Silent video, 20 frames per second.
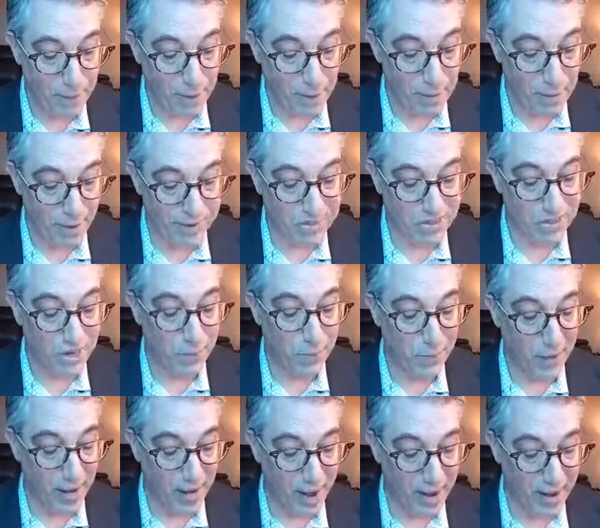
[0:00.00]
My
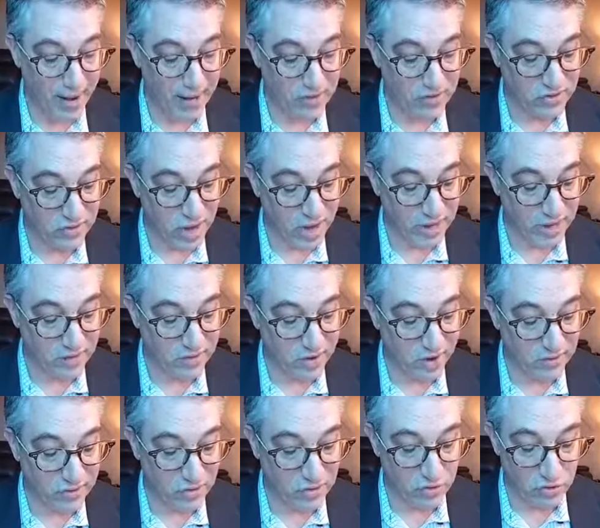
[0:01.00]
CPA said he
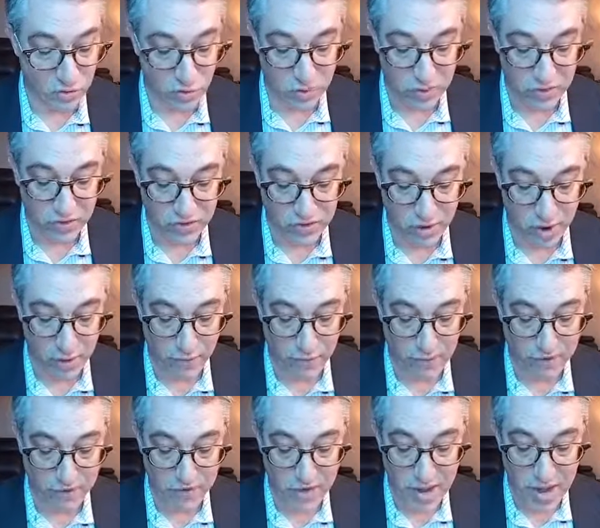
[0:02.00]
doesn't do this
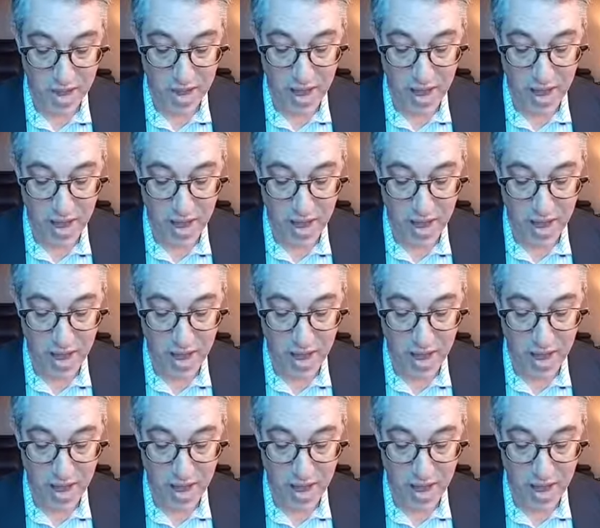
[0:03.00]
service.